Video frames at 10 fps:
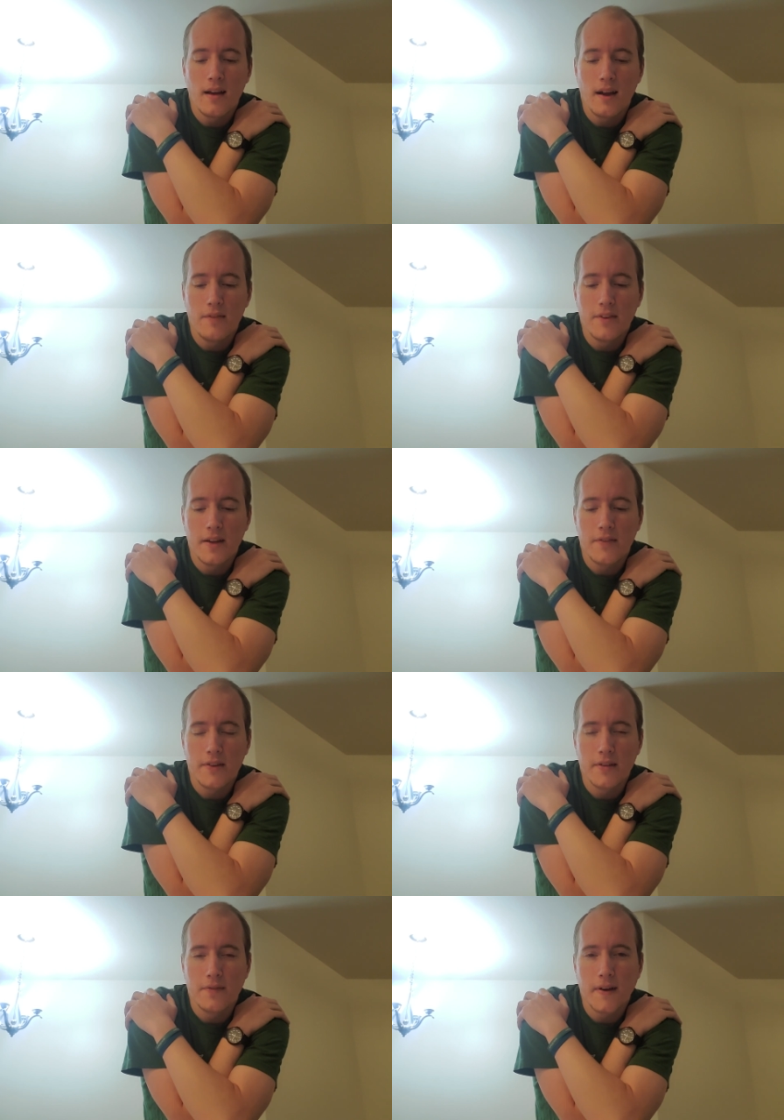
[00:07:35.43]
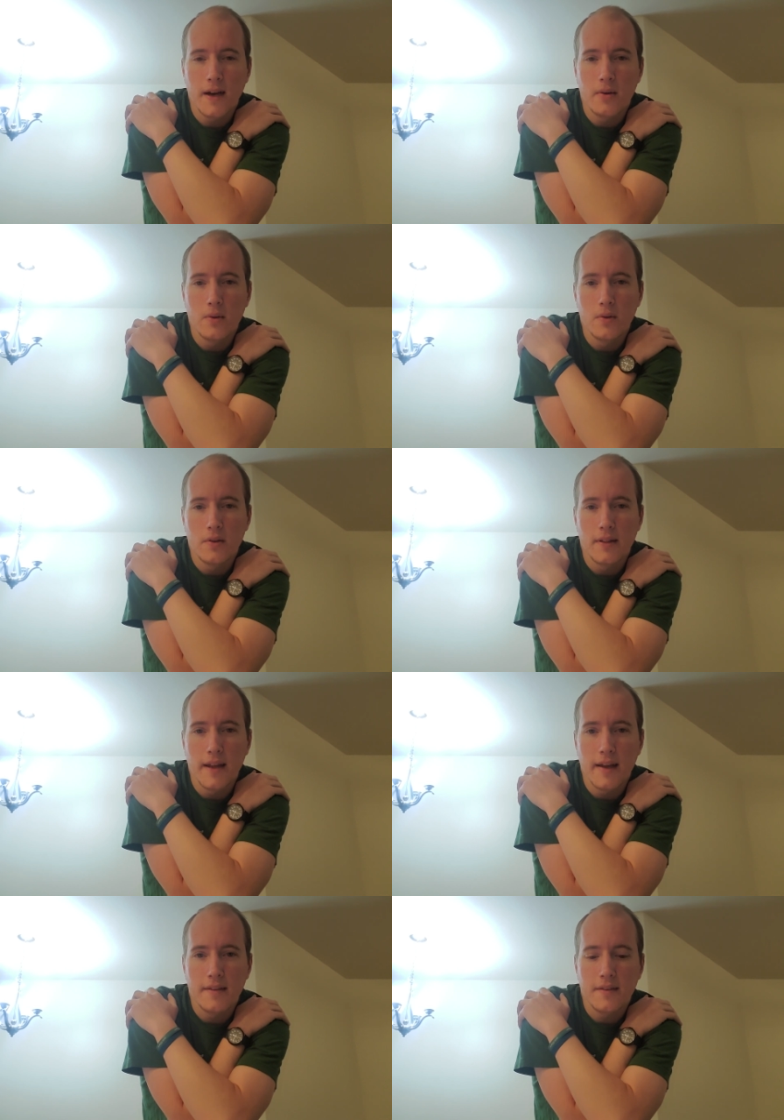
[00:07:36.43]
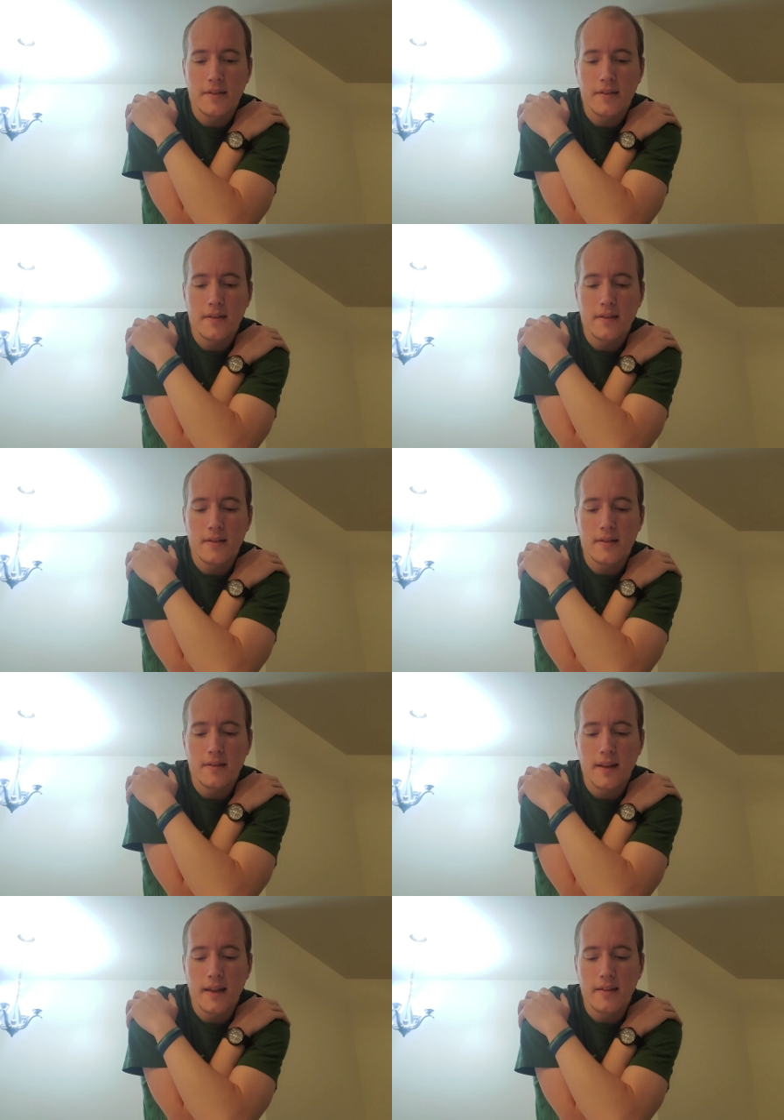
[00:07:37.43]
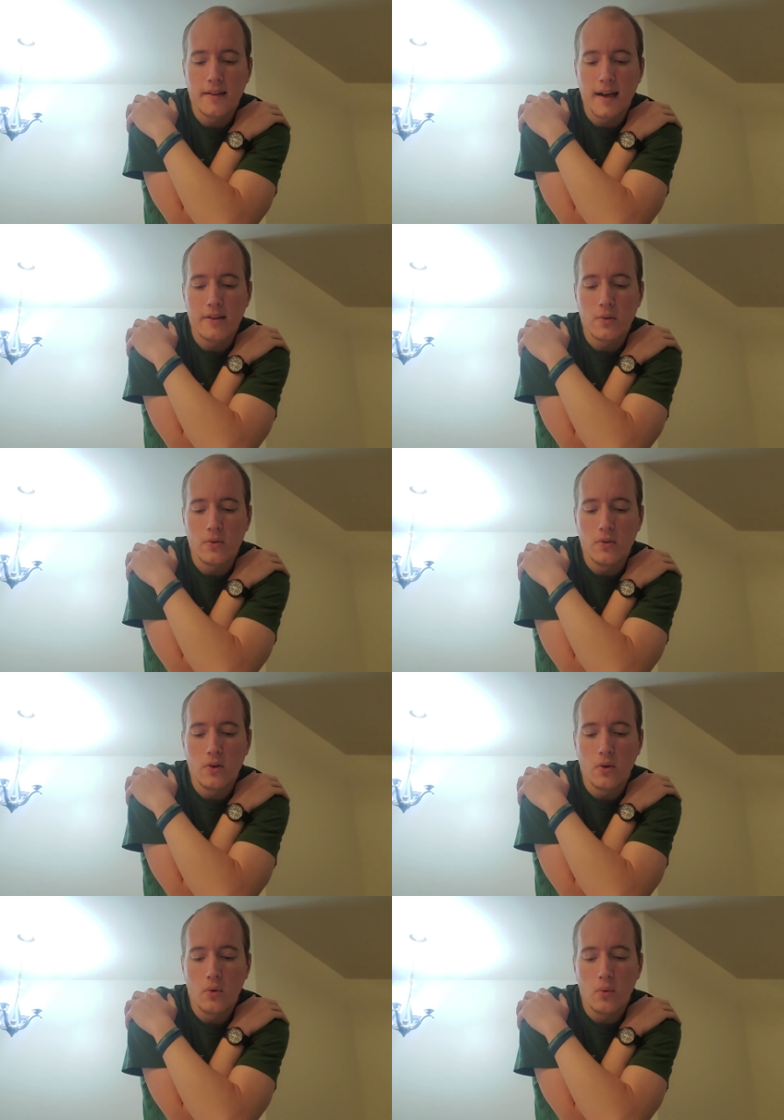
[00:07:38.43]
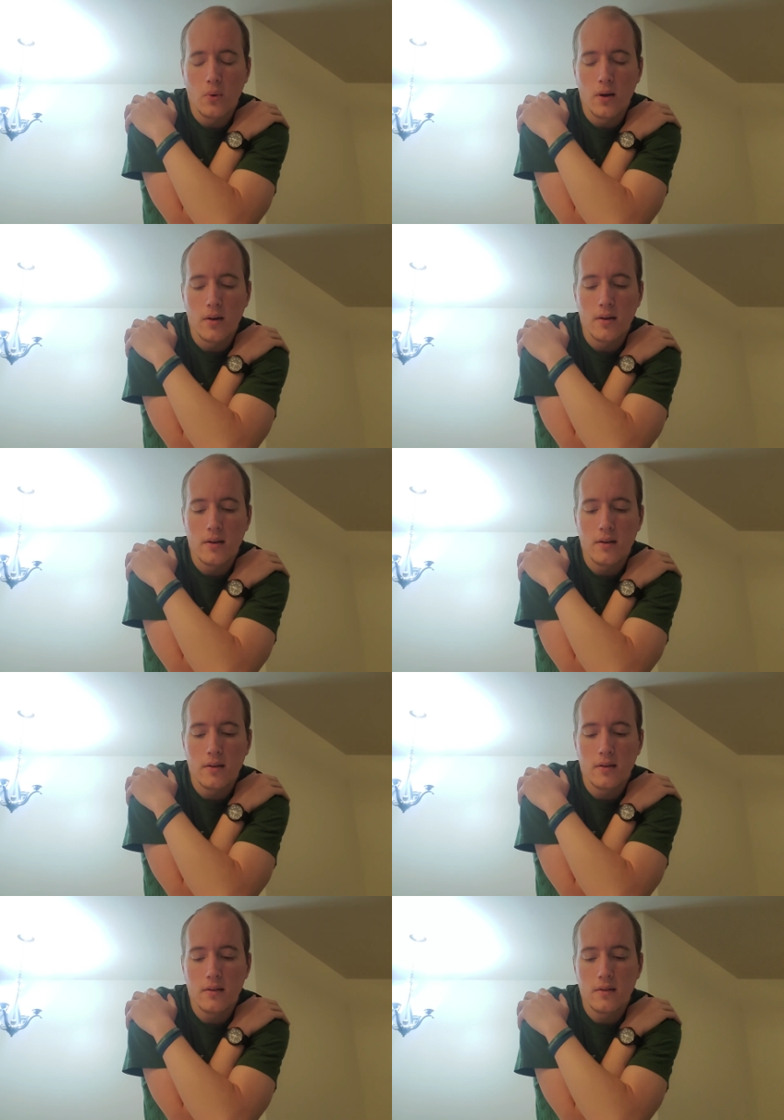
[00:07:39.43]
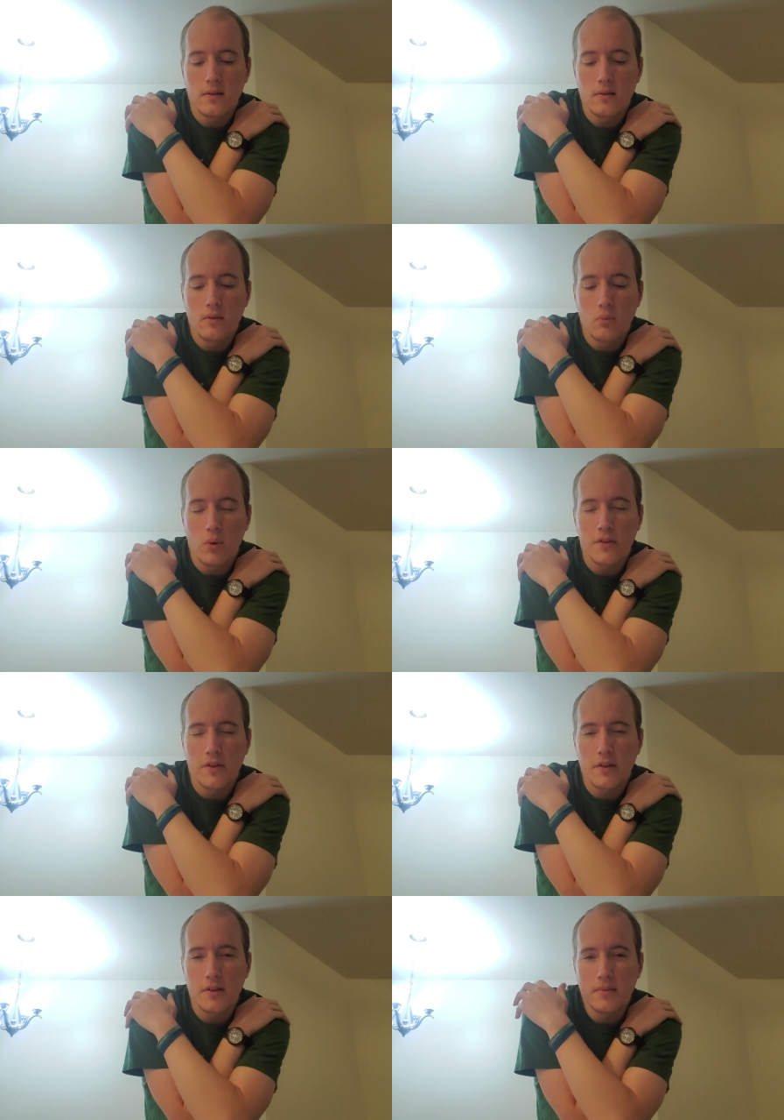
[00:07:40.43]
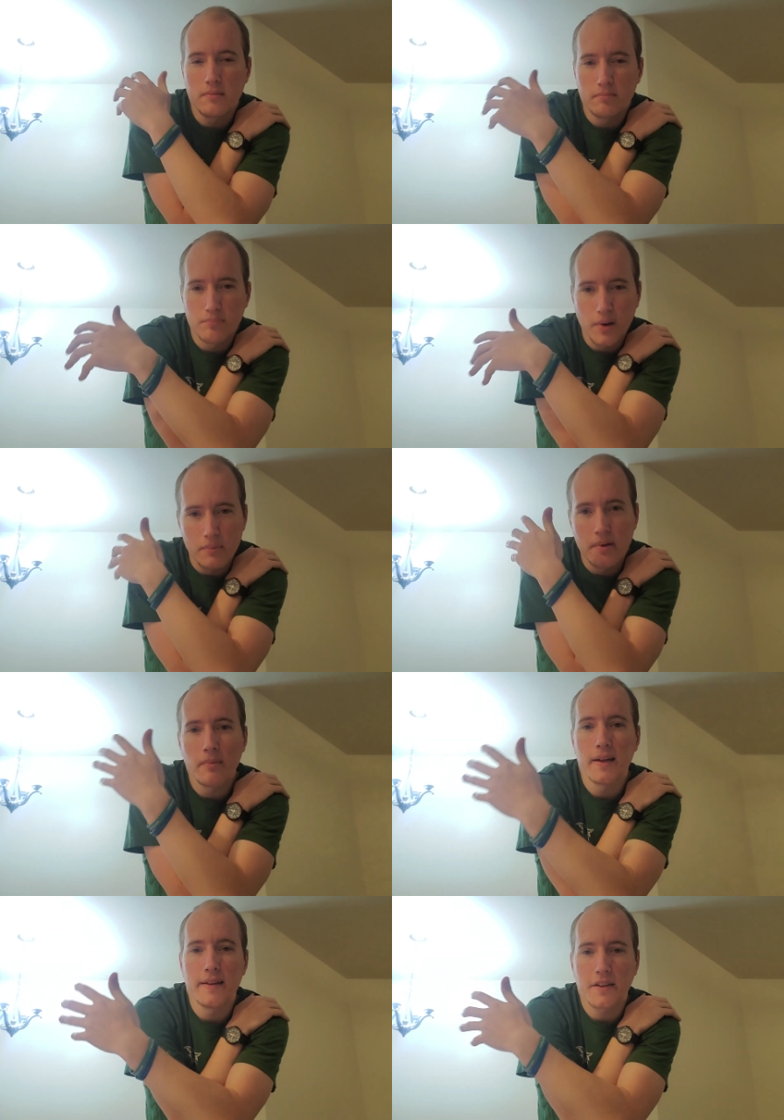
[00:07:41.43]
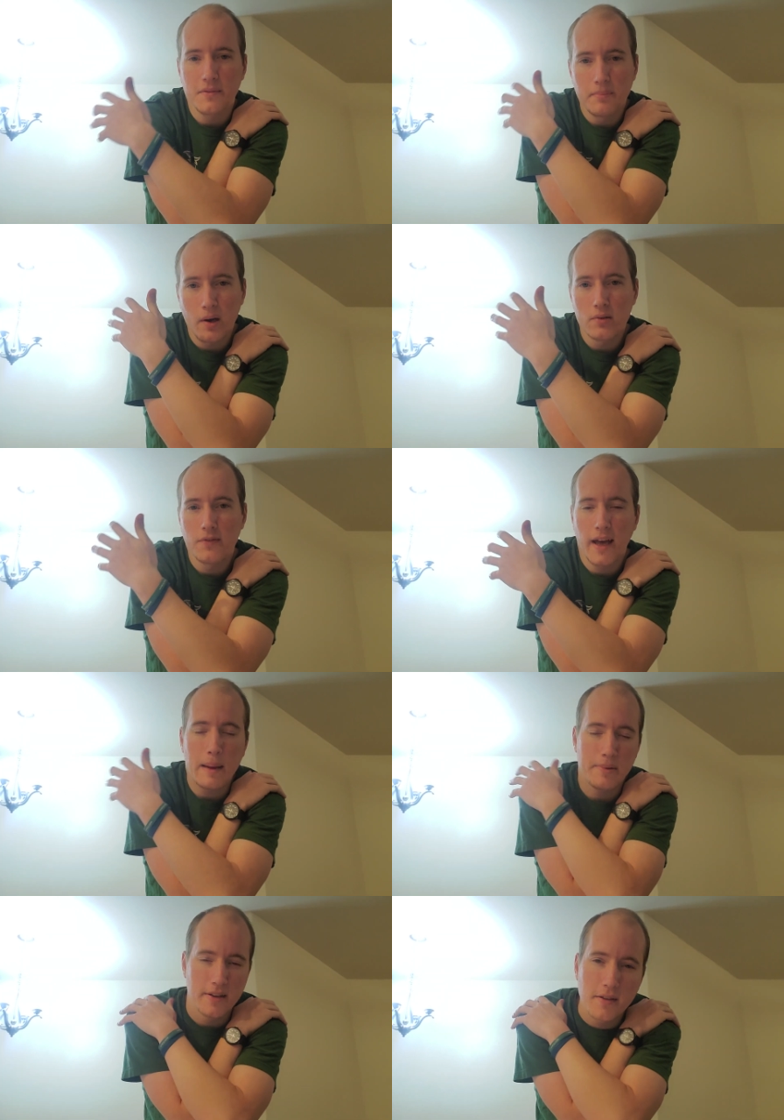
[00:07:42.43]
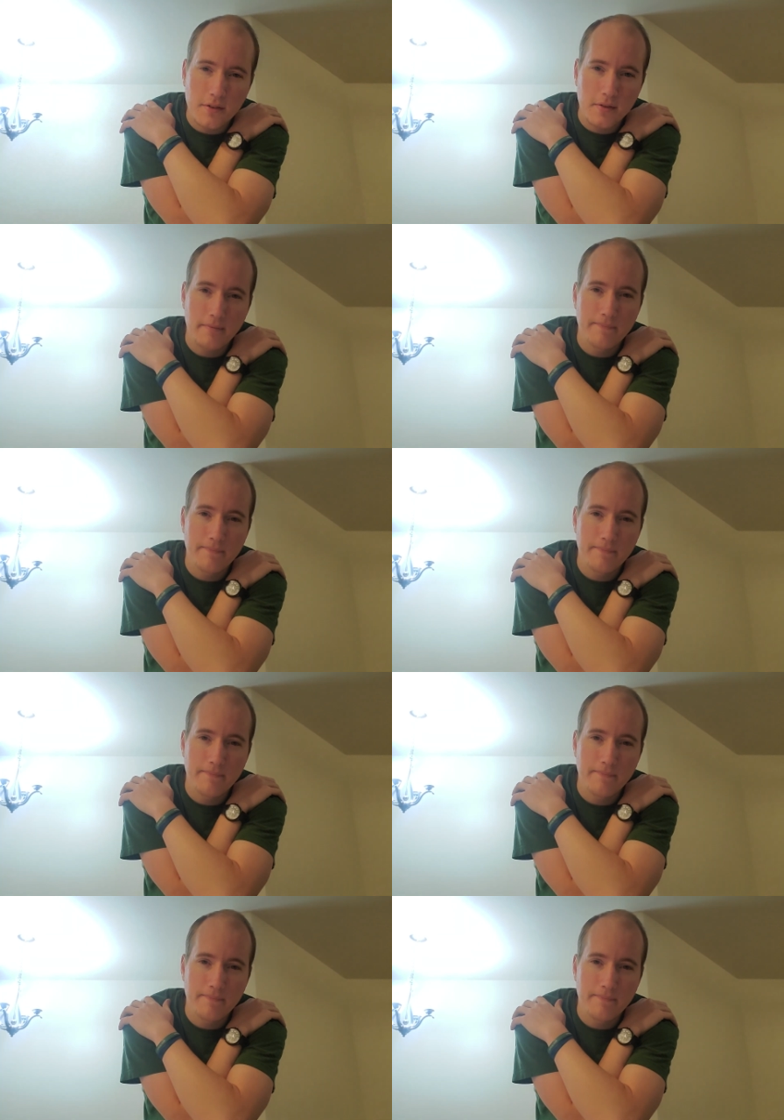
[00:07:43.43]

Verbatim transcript: I've definitely found that lately I don't know what's going to bring me my next bout of happiness.